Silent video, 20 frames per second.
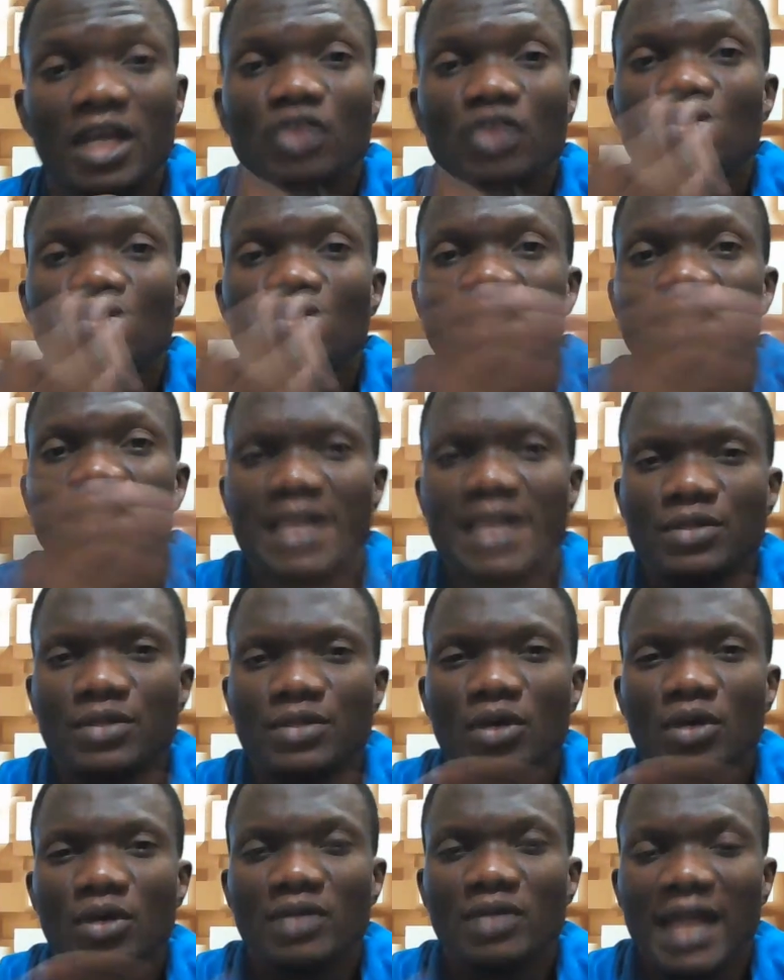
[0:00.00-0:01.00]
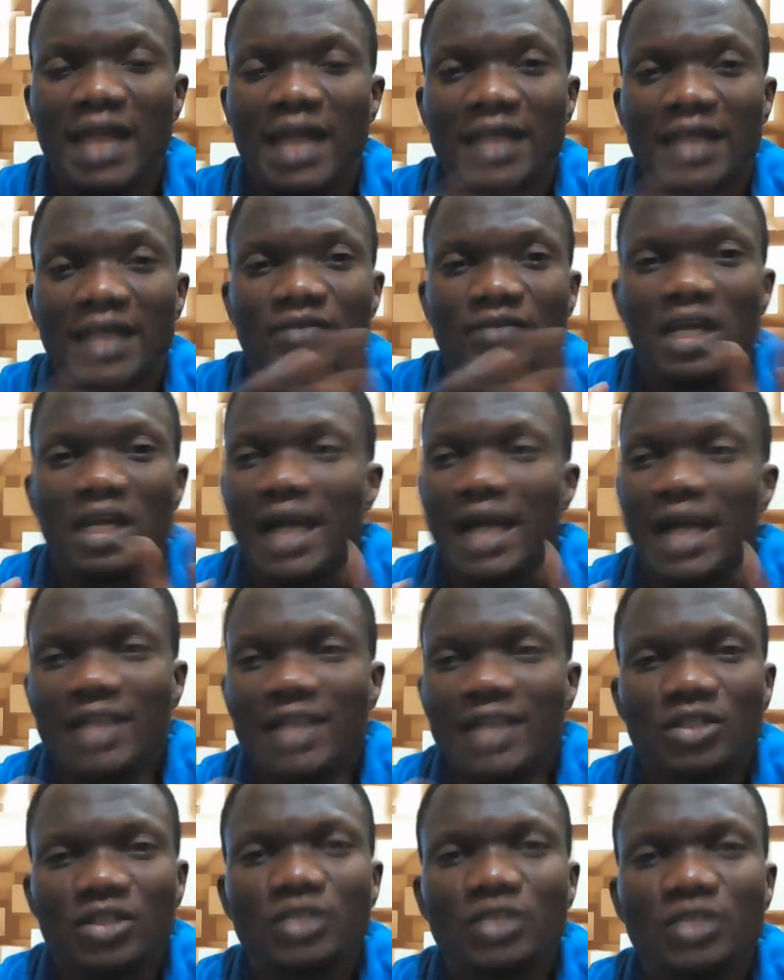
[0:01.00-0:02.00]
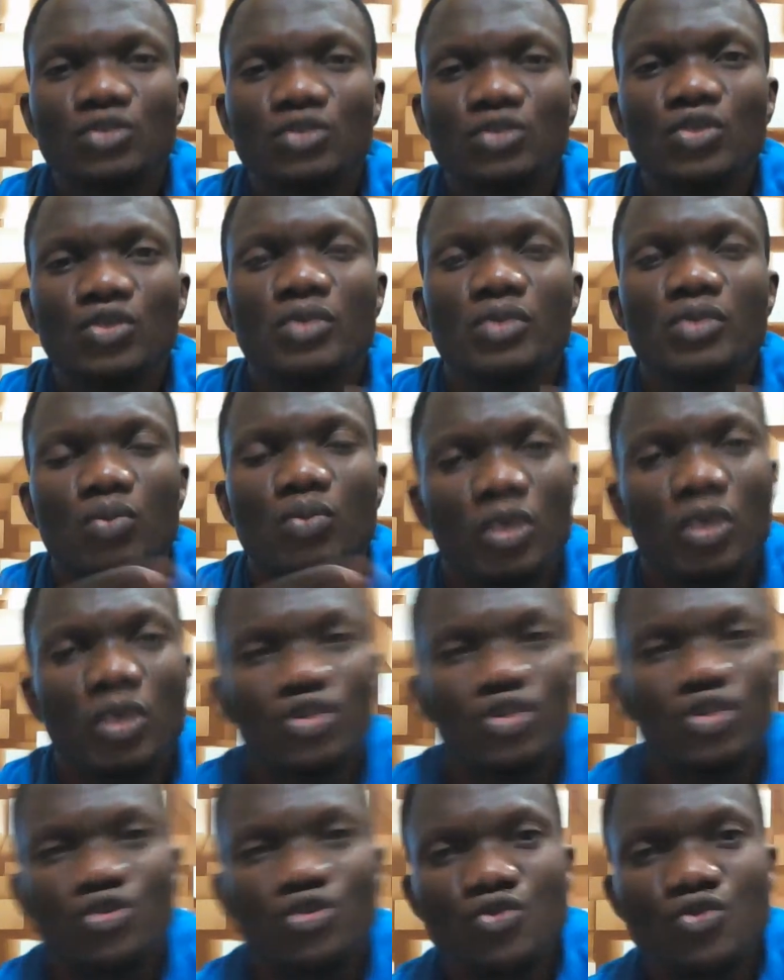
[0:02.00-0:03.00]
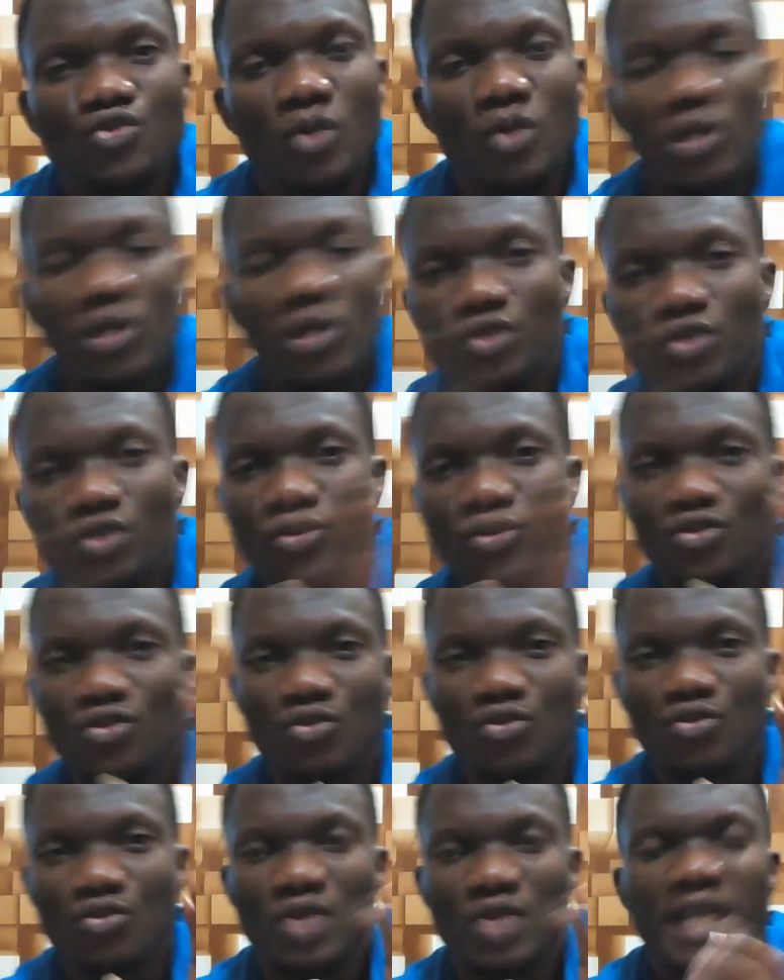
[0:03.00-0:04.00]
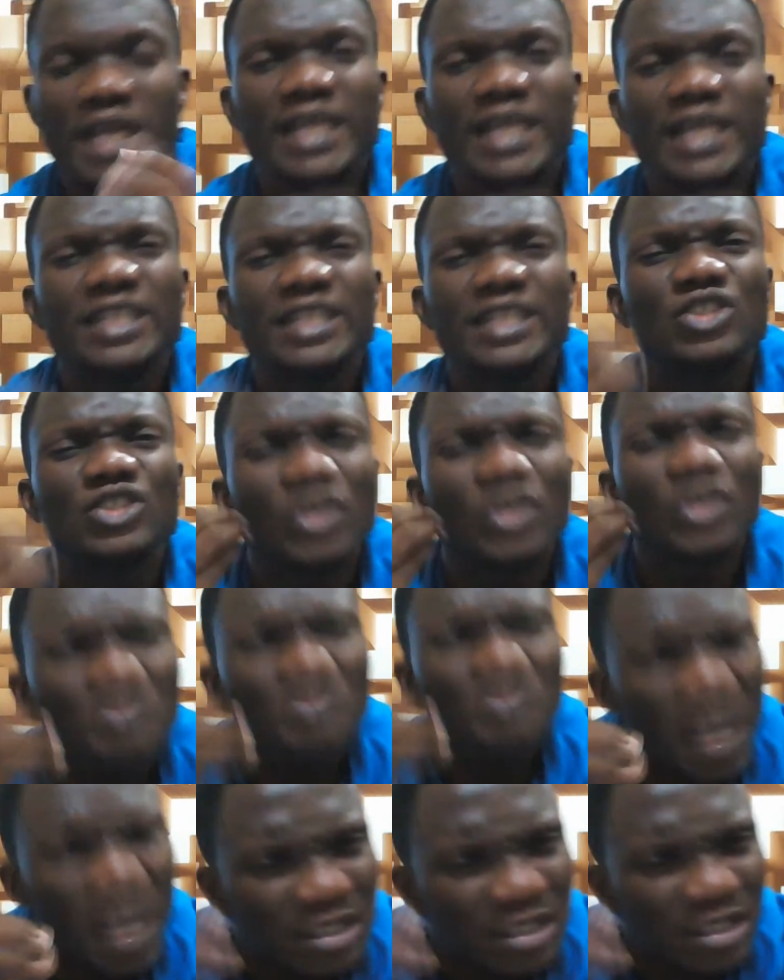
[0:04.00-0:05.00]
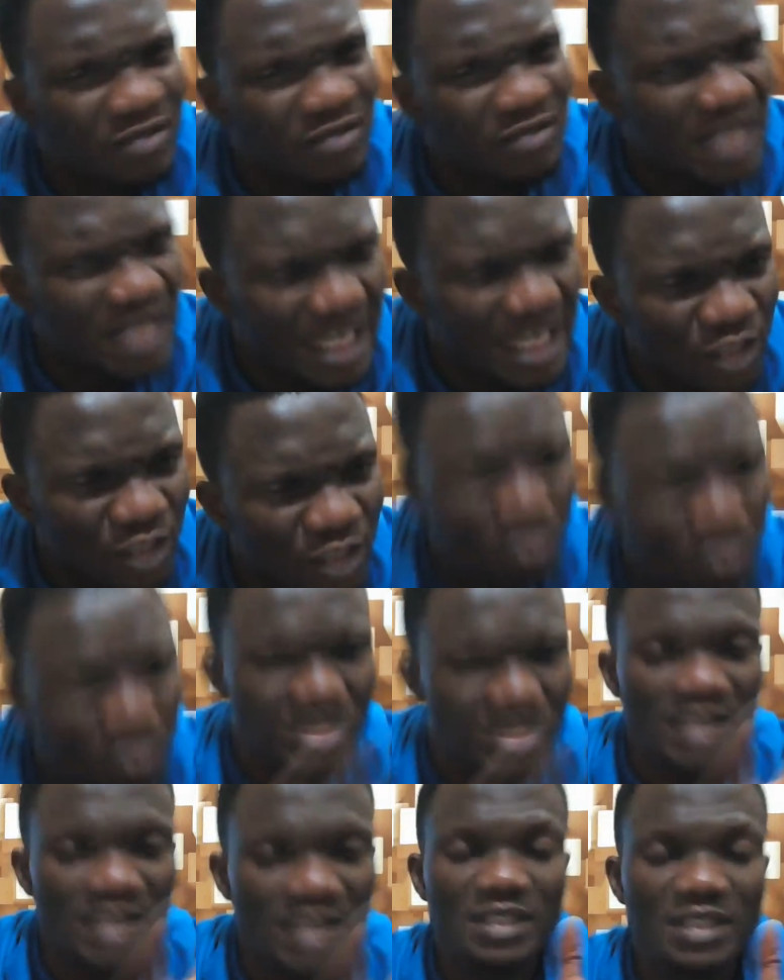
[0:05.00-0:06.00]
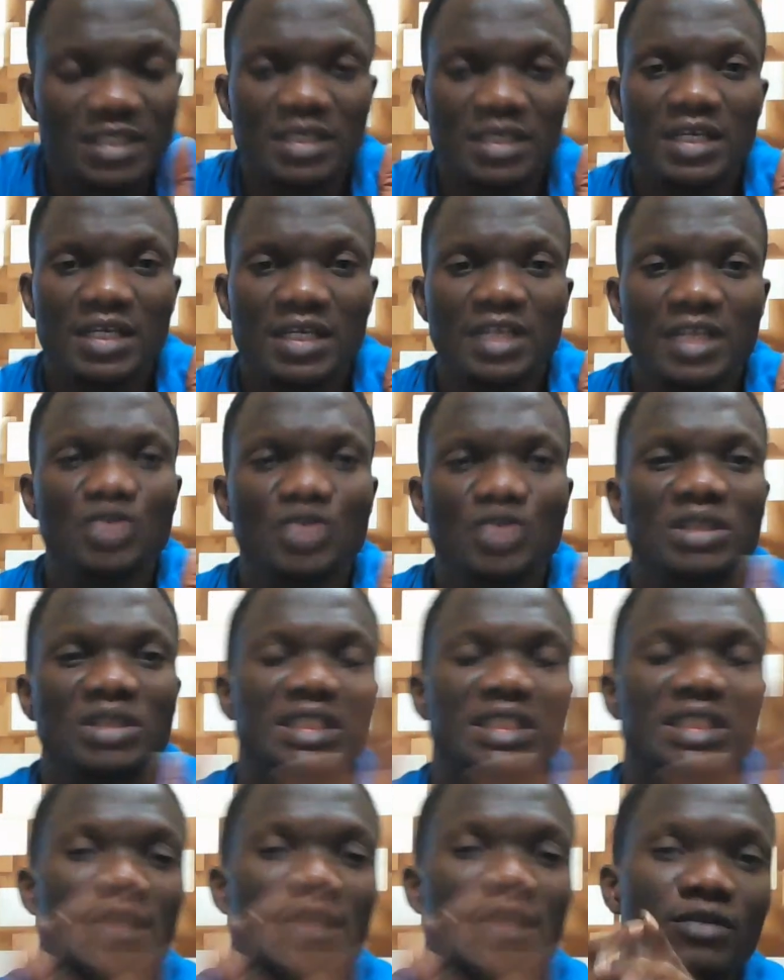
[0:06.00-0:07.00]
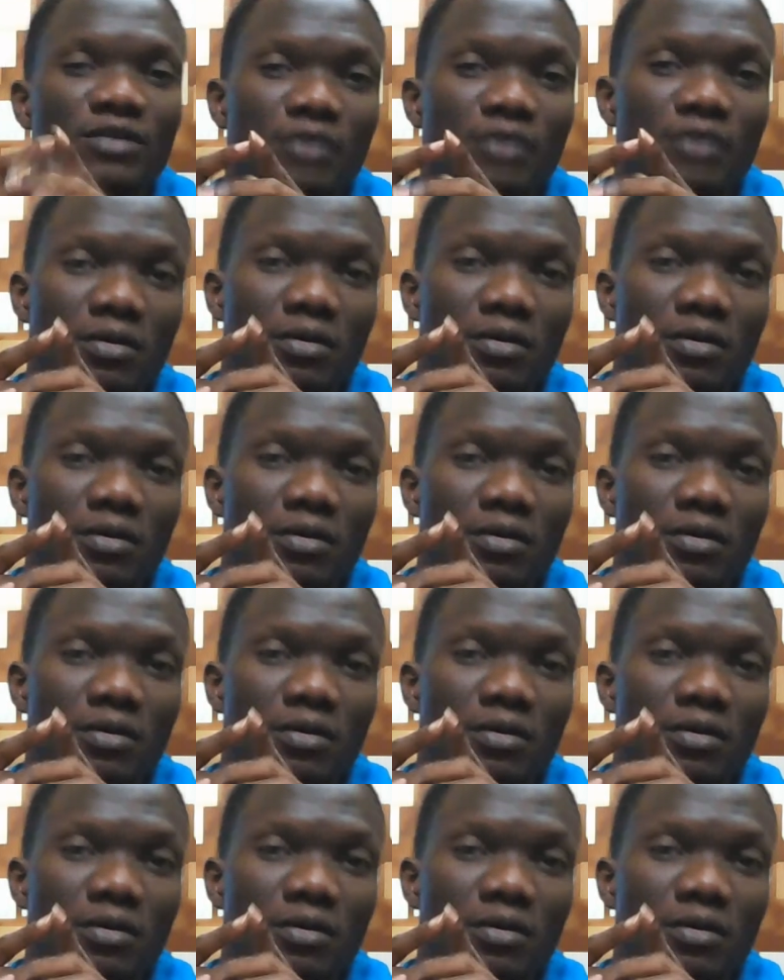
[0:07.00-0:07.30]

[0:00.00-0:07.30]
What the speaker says: So death or life has nothing to do with what you do or what you don't do. It is just part of the experience that you are signed up for.